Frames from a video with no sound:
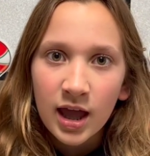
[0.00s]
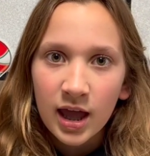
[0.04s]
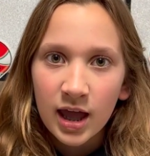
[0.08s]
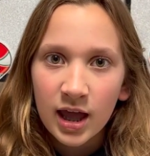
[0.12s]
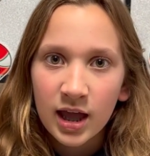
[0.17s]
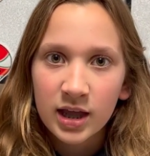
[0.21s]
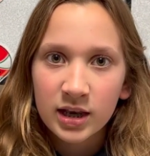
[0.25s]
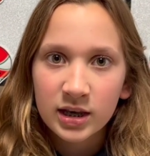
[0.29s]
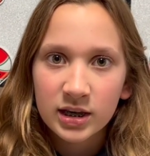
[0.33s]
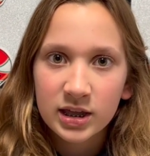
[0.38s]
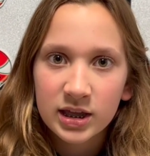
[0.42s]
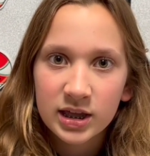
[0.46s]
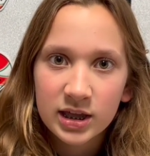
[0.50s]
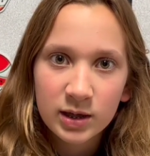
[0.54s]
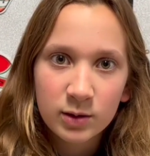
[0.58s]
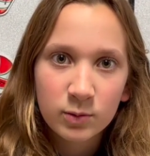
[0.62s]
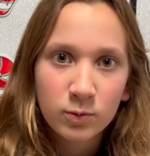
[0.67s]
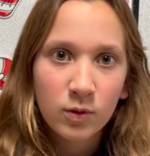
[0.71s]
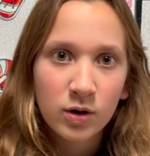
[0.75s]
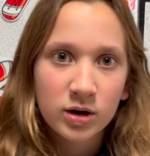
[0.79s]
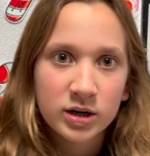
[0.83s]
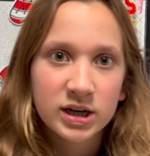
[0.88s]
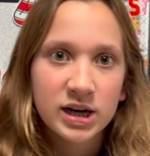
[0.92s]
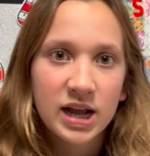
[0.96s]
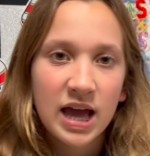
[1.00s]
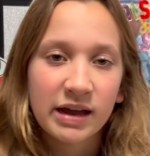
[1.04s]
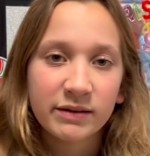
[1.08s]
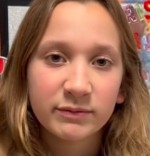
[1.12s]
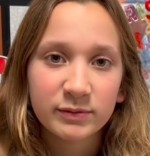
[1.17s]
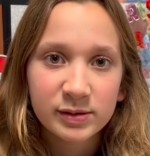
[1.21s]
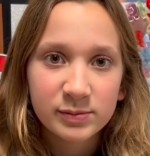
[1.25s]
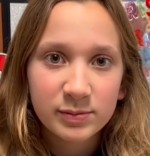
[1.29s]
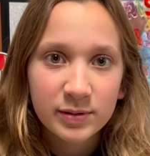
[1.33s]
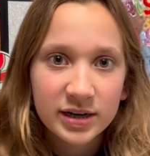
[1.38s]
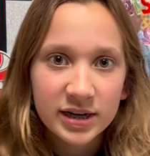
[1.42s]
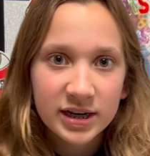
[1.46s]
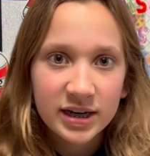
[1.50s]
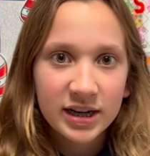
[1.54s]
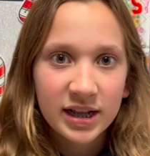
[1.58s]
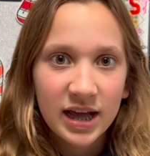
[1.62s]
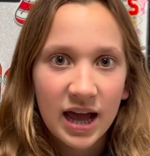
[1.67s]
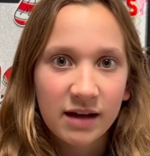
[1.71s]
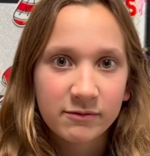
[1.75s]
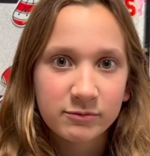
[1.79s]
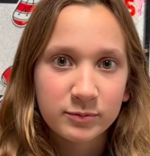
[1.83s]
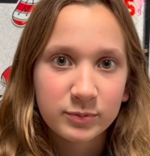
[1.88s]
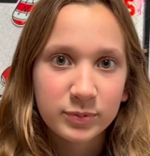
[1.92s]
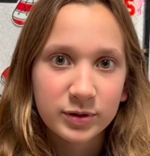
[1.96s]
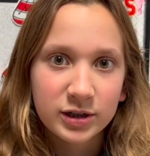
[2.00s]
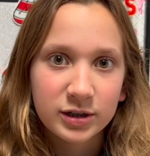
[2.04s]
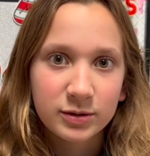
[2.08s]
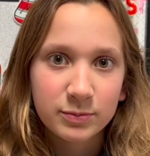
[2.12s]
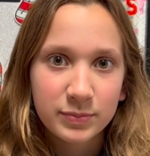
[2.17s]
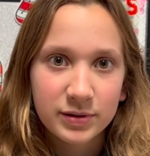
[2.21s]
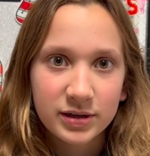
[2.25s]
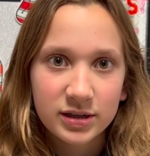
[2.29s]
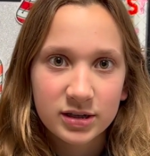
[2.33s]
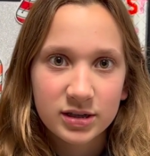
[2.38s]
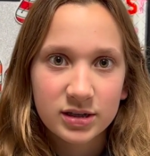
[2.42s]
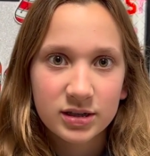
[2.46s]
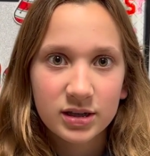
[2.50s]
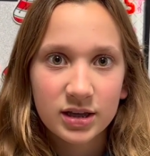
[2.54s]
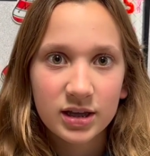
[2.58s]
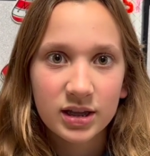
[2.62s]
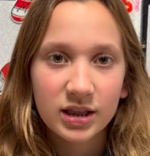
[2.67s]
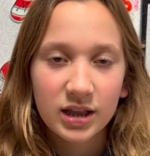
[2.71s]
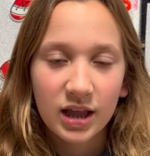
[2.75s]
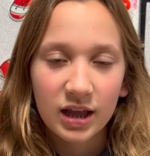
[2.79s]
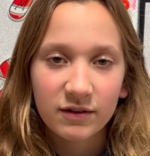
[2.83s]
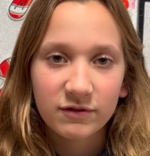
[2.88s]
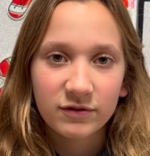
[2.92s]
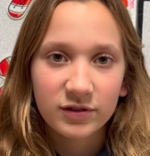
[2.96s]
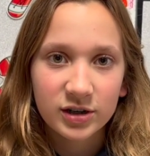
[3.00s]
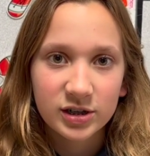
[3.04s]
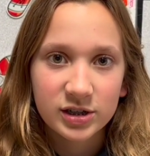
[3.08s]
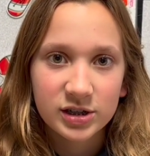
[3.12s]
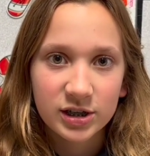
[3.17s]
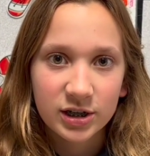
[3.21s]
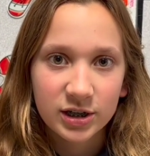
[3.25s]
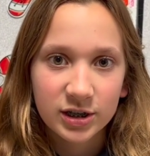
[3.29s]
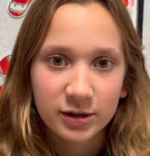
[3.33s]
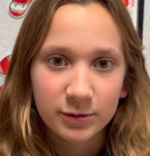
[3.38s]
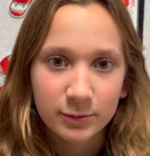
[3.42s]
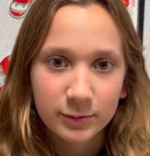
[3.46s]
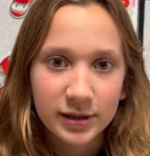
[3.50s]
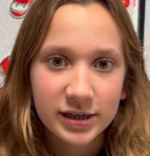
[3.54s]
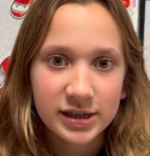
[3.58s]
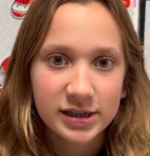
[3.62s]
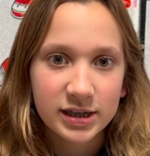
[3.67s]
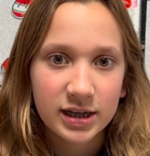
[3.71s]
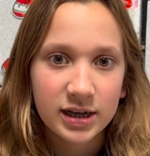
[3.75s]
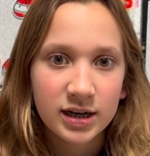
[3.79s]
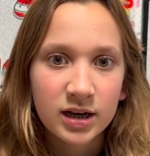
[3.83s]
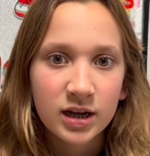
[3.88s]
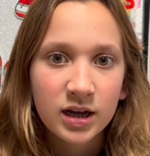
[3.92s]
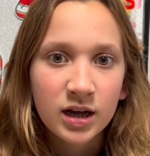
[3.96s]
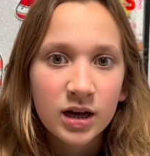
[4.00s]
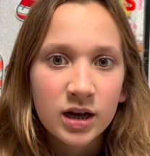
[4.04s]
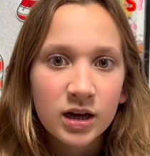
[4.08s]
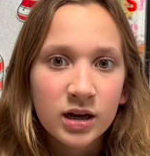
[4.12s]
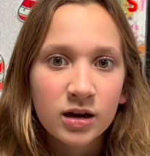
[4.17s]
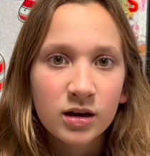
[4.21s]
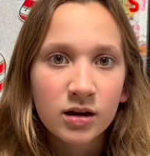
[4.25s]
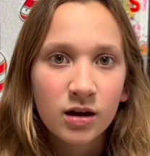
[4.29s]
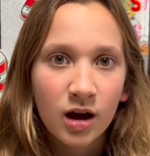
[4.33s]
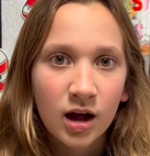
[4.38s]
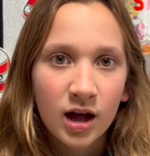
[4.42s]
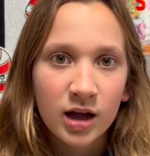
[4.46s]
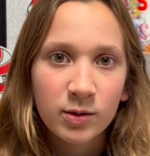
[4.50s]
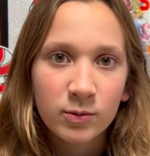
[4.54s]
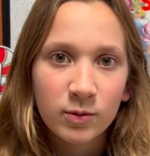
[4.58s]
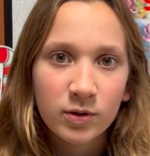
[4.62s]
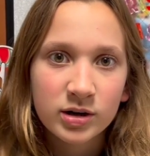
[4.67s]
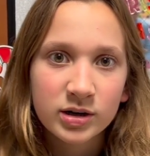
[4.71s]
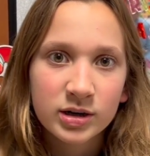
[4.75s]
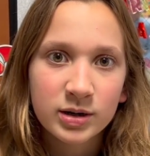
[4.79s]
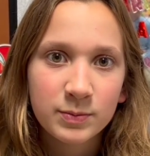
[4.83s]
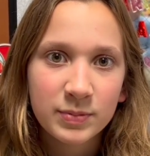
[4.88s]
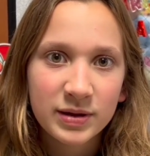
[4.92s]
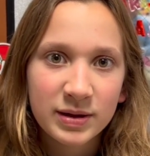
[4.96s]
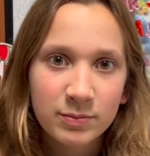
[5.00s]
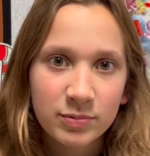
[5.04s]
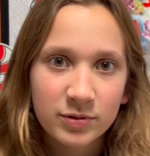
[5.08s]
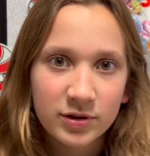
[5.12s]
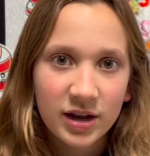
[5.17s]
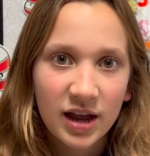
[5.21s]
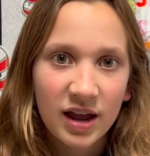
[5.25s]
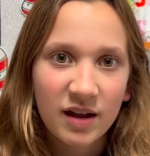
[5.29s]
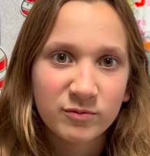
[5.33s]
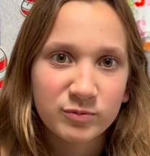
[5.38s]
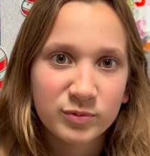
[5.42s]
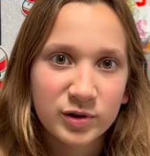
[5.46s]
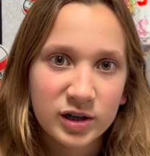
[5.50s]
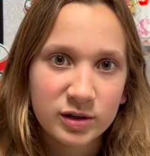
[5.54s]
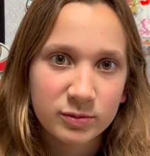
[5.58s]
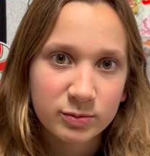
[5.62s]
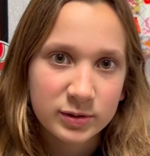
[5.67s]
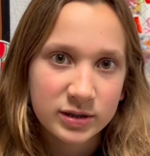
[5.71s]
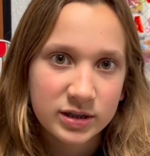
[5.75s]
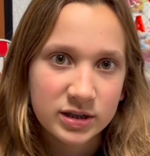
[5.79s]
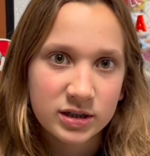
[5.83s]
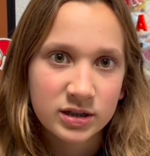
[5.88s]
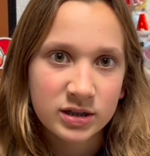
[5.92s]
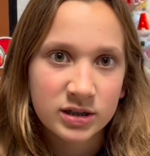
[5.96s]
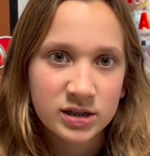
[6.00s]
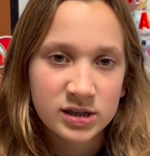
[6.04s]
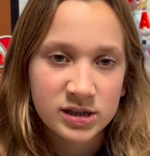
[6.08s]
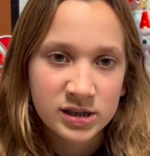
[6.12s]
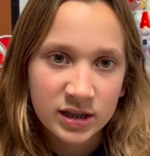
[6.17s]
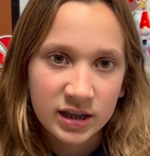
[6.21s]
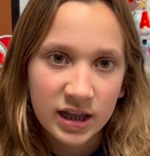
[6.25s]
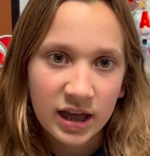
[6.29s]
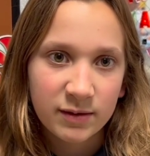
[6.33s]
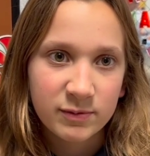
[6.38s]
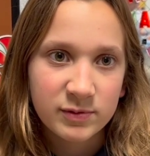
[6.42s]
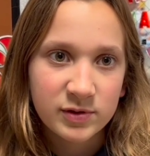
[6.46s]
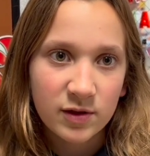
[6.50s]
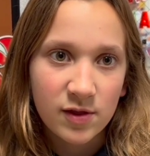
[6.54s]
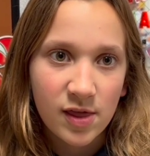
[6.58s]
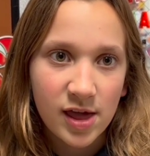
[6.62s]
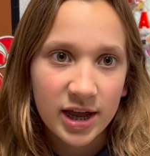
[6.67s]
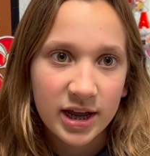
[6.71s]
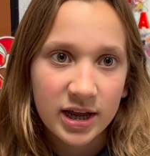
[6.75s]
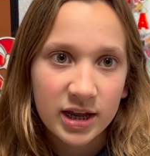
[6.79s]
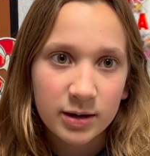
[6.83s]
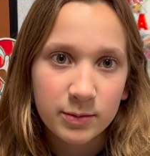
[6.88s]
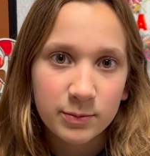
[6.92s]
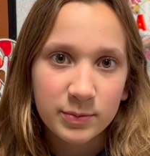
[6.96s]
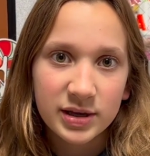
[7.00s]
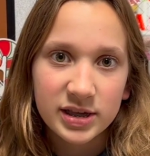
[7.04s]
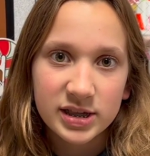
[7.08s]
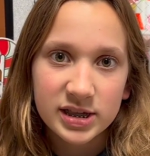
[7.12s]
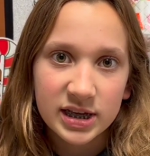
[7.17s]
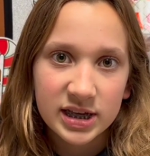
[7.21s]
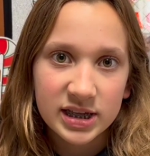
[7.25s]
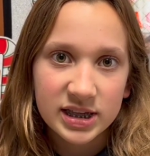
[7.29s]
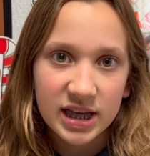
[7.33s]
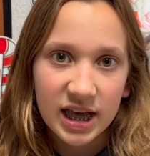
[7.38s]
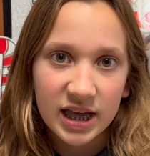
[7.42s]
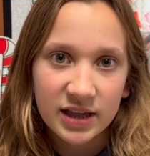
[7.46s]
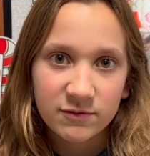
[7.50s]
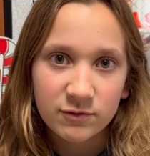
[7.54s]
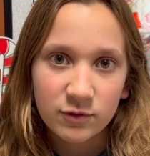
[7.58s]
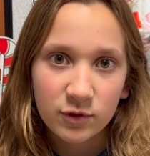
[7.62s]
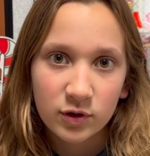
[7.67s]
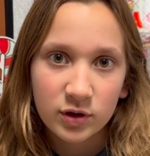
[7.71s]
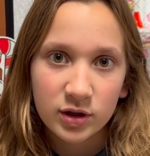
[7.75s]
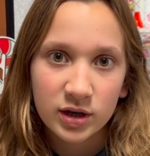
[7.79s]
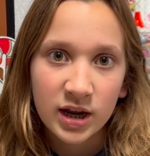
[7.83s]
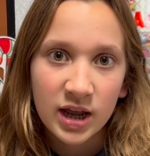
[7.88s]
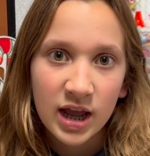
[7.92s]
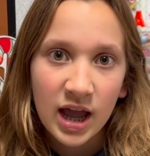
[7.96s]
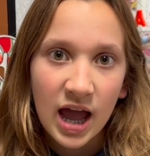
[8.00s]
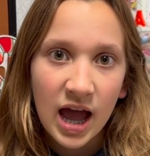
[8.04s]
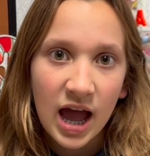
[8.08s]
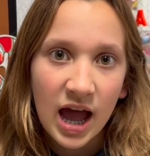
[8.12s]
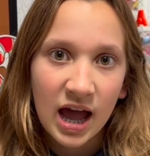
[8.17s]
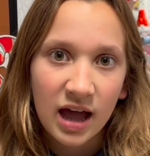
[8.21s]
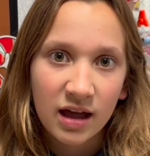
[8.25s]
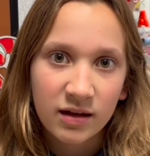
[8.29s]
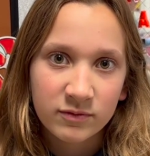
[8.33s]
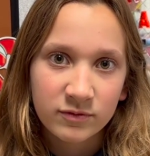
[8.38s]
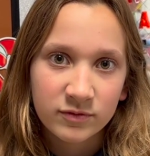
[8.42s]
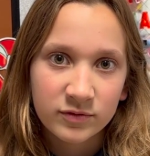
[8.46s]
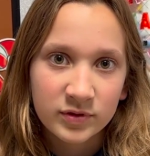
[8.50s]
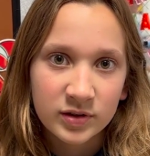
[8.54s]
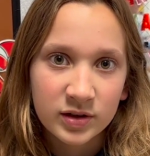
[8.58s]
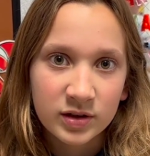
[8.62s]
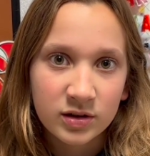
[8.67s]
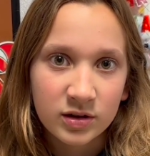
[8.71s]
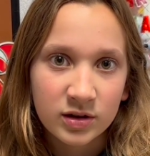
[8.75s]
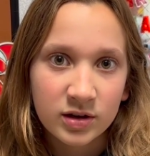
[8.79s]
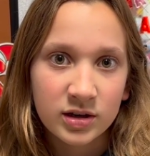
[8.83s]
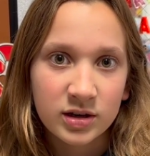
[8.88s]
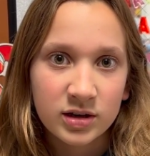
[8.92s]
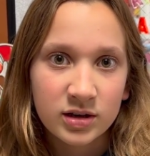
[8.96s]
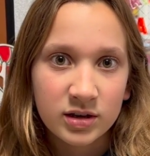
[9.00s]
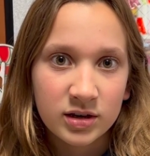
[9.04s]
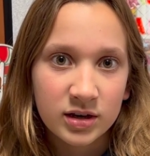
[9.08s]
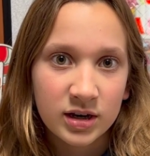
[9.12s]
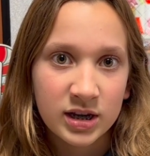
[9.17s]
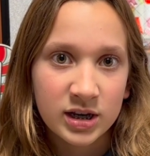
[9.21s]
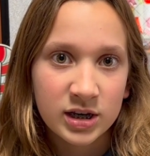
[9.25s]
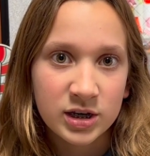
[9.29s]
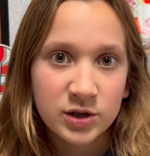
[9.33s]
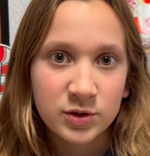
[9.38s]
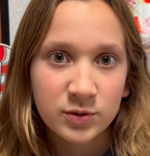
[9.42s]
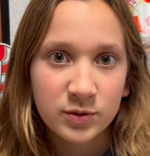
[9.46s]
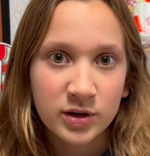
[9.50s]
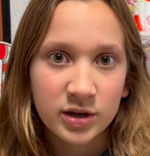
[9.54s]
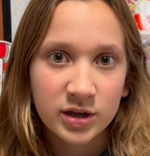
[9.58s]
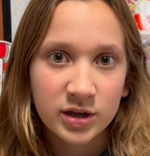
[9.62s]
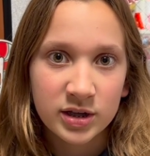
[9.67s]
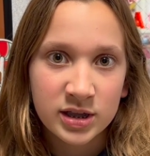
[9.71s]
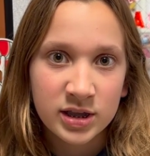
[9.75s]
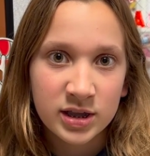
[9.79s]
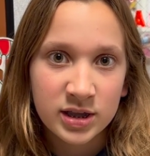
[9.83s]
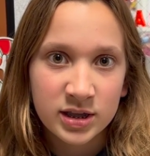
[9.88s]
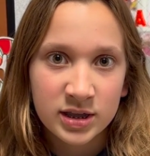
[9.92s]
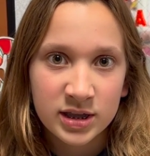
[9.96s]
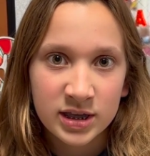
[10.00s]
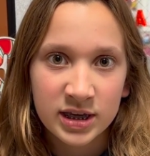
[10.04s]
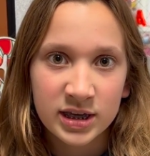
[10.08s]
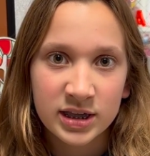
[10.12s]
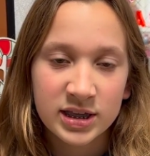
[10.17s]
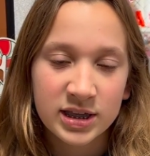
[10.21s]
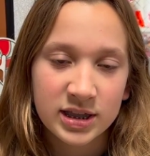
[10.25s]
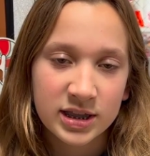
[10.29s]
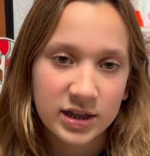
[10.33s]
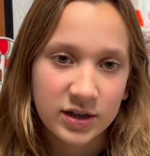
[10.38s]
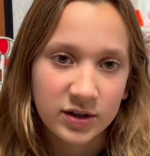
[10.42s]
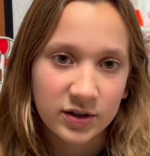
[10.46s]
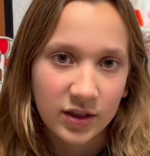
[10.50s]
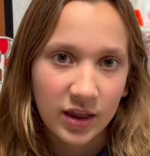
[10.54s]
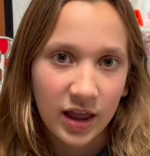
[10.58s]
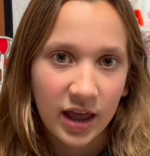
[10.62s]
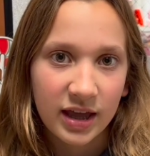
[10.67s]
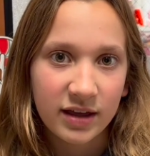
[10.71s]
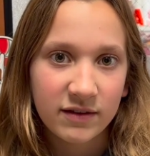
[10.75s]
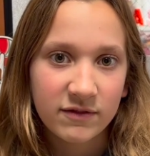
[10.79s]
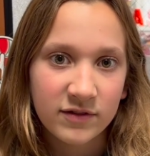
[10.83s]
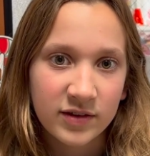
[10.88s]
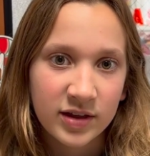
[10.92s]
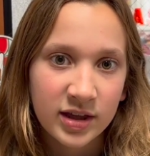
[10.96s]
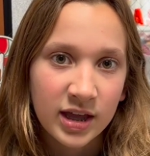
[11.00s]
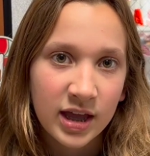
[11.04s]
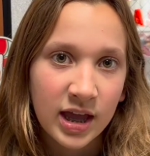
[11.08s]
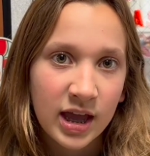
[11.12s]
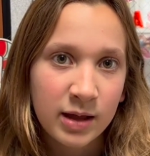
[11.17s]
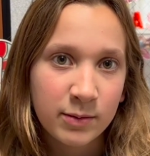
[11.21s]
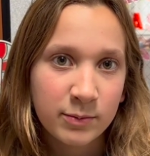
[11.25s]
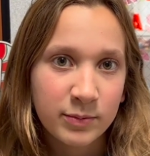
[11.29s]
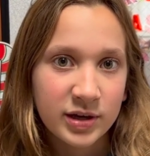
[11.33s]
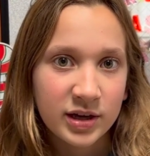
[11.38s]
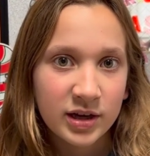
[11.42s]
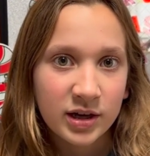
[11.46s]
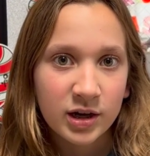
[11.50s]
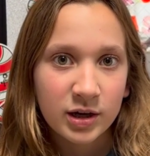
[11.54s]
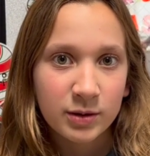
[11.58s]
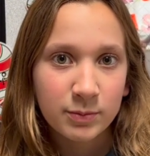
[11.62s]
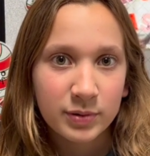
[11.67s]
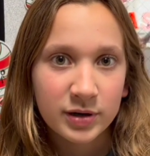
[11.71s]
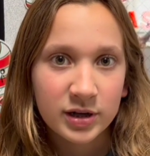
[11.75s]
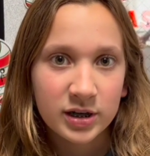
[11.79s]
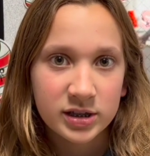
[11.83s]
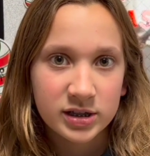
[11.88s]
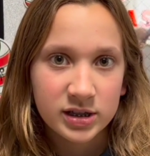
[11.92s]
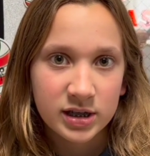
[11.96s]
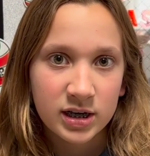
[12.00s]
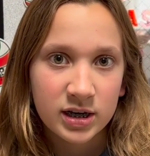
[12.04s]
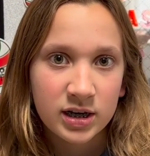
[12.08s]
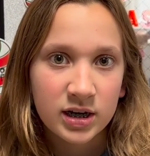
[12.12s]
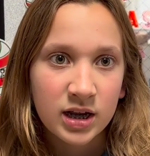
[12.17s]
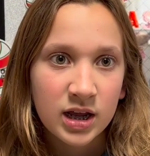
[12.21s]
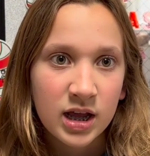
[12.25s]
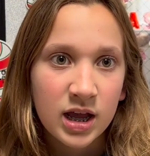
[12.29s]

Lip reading: And he wanted everybody to have a purpose in life for a certain reason. God wanted people to have purposes in life so they can be successful and have good and do good deeds in their life and be a good person.